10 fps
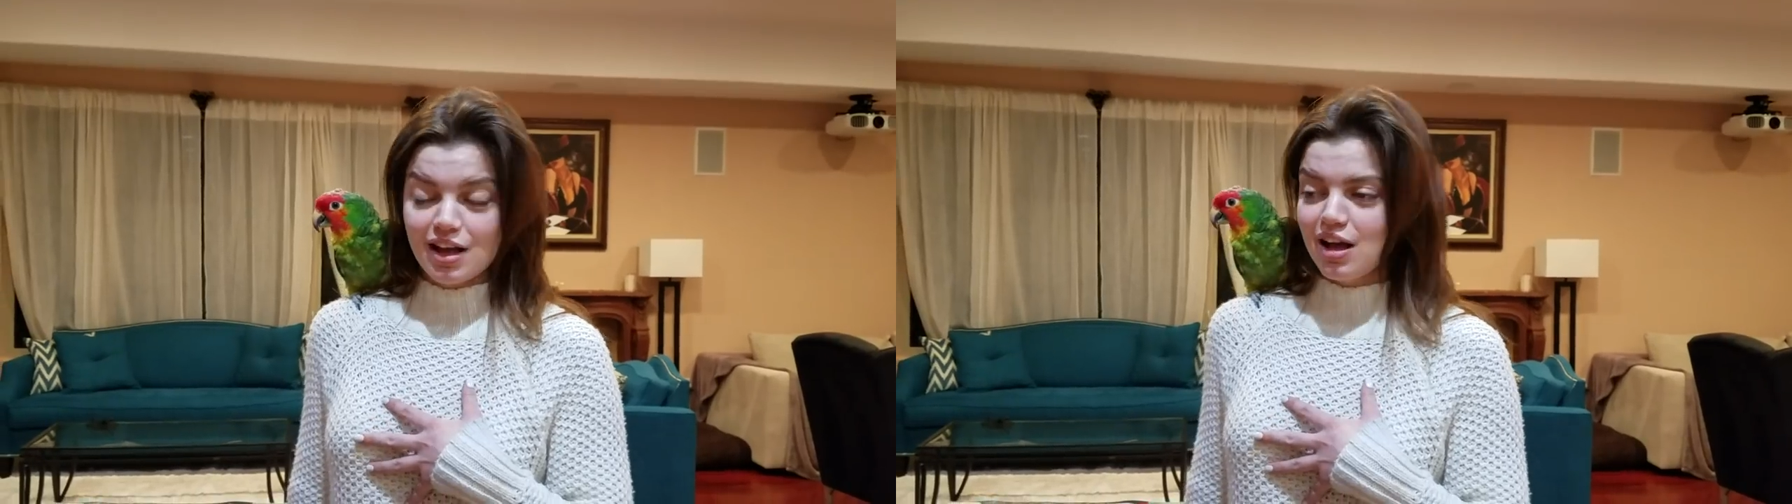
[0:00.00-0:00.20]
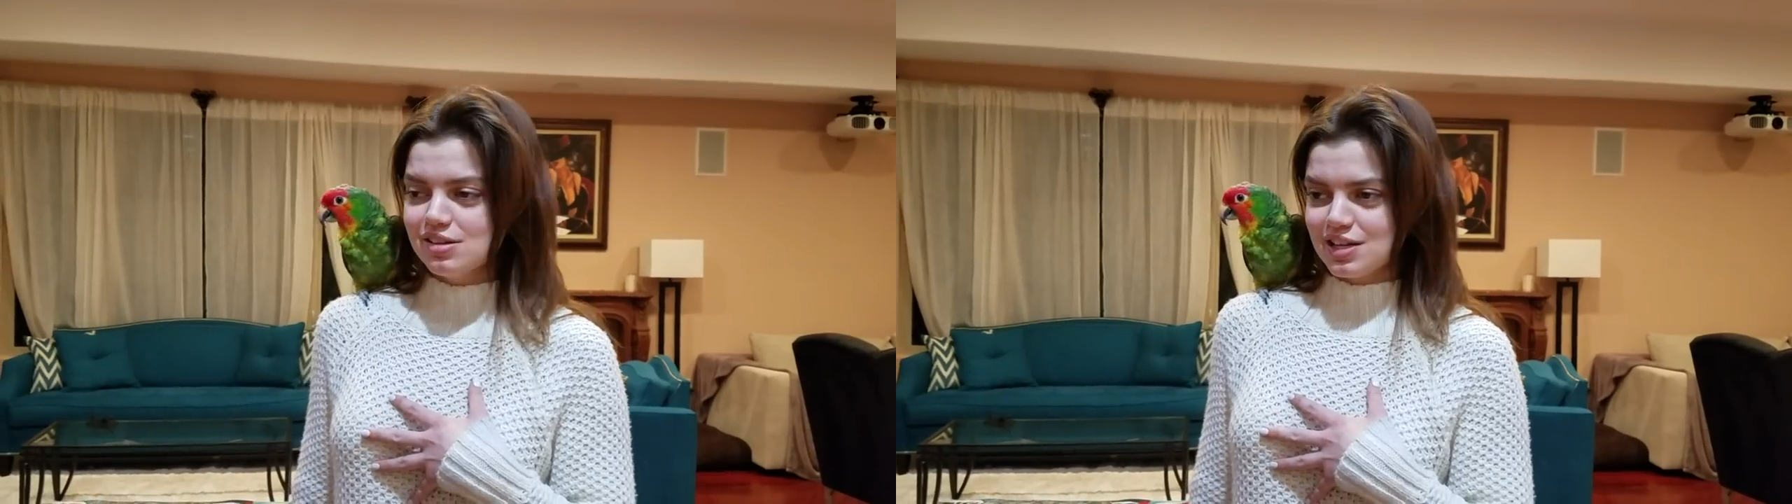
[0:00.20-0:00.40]

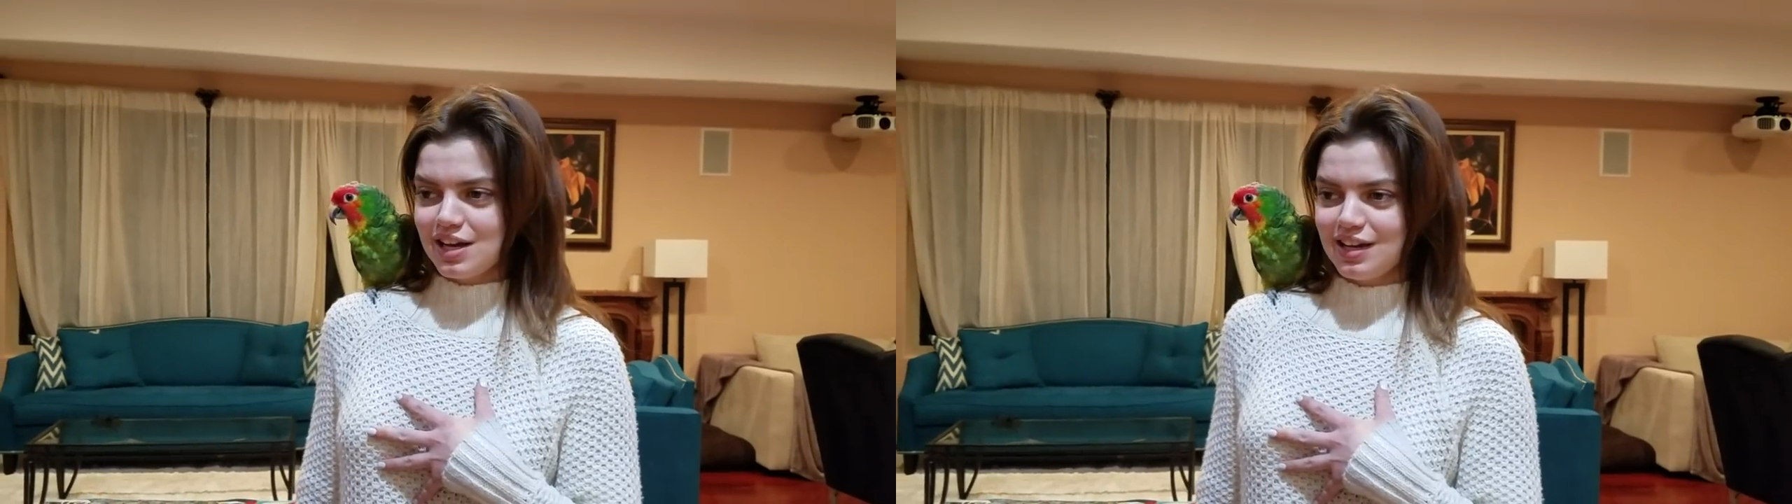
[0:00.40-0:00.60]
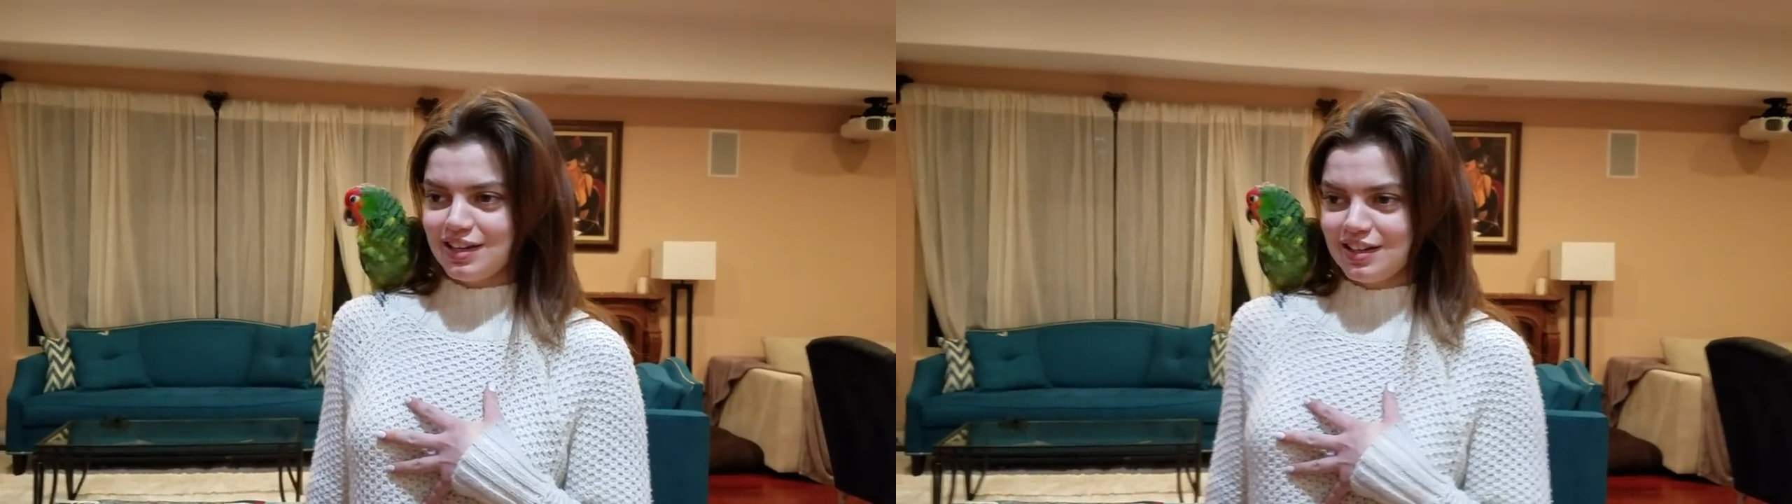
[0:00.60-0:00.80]

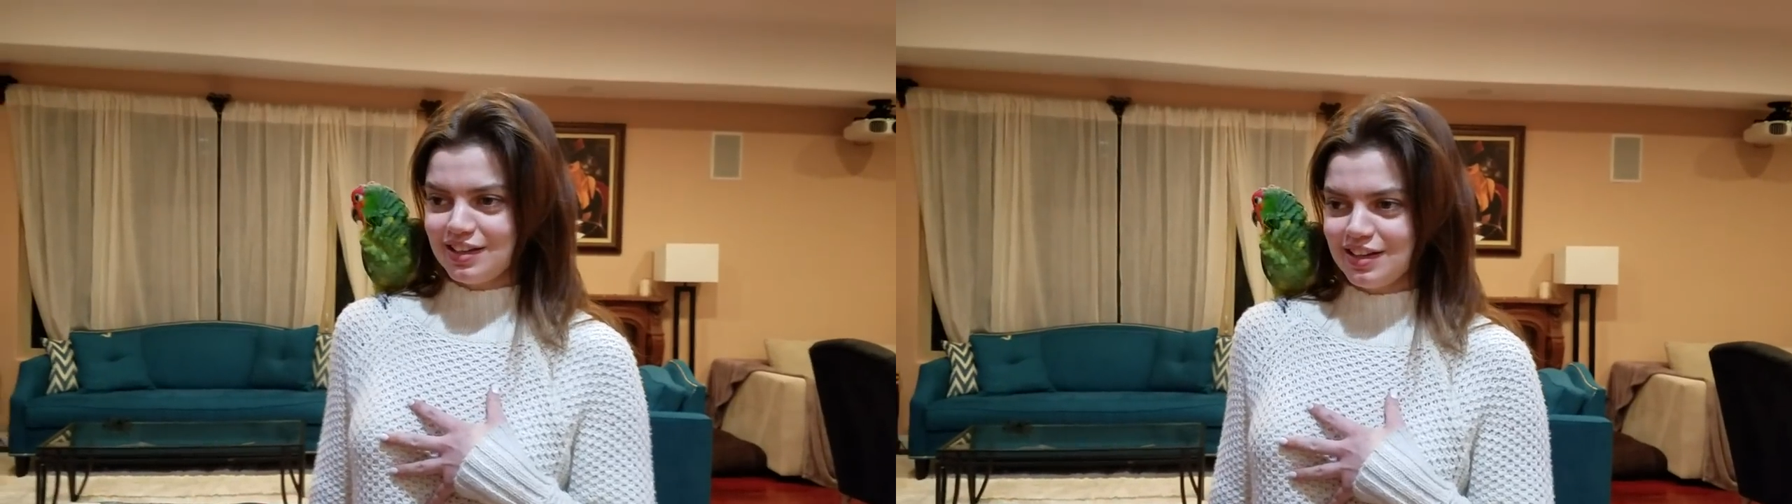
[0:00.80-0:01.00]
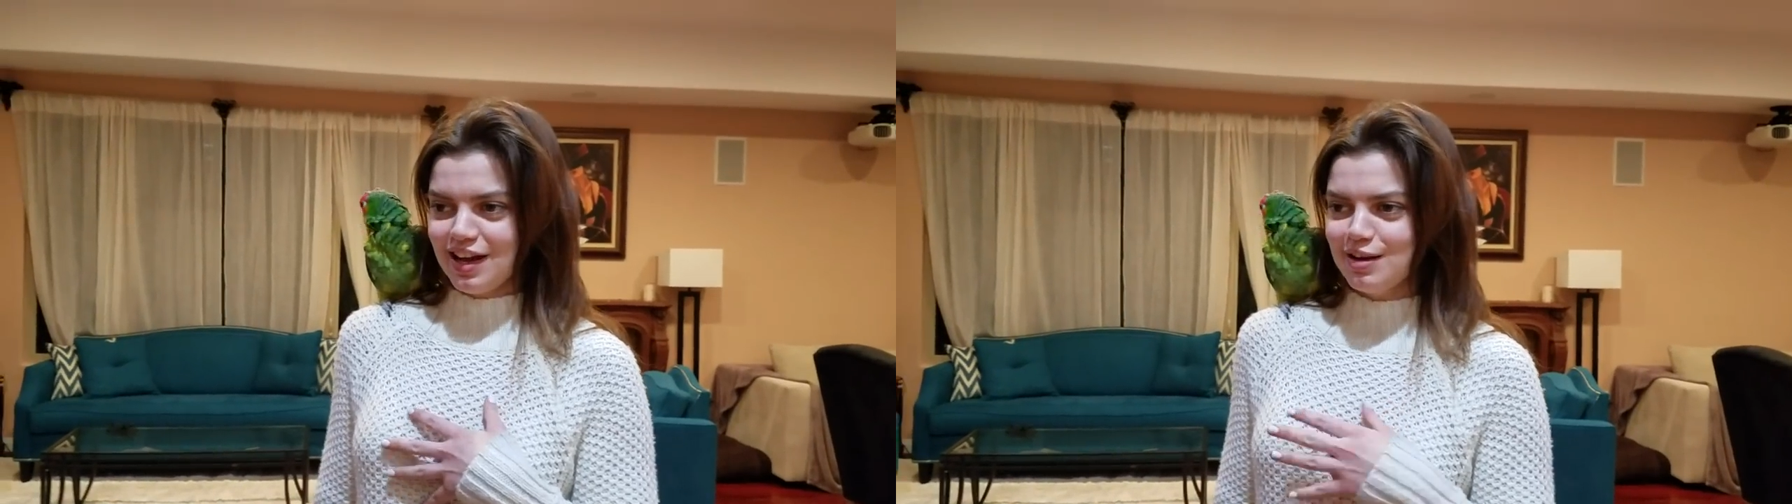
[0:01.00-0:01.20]
Okay.
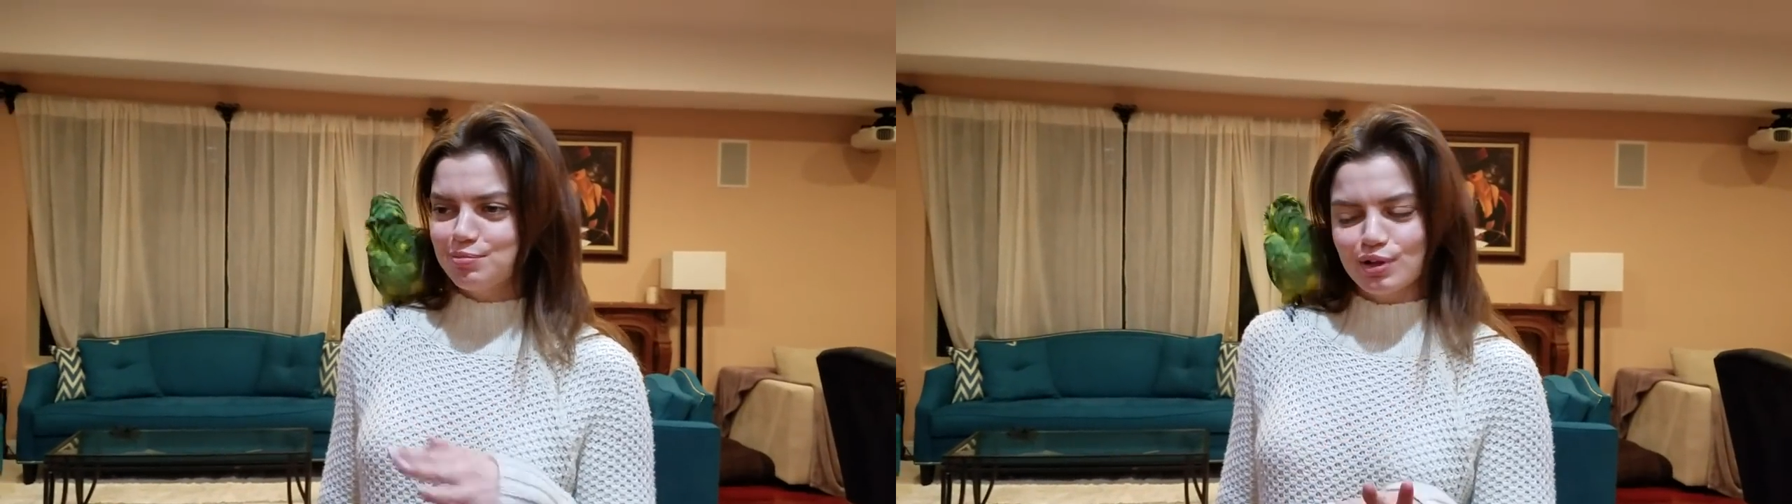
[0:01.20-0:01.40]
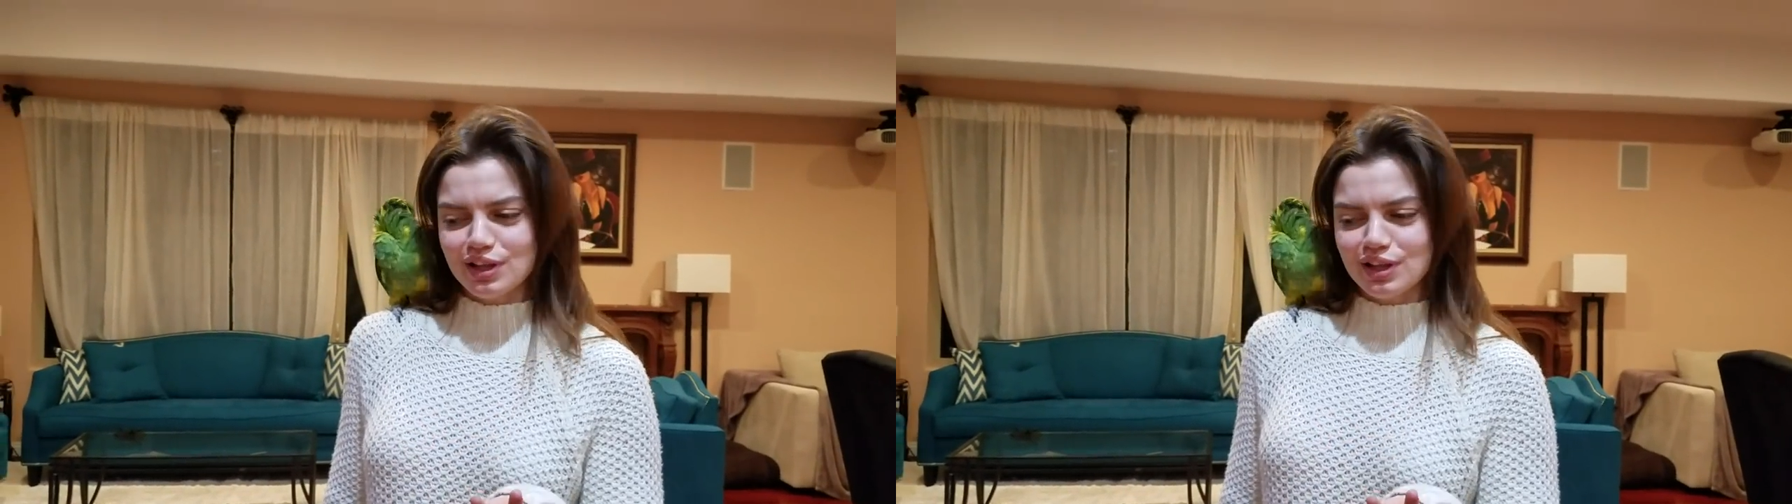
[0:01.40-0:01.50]
I'm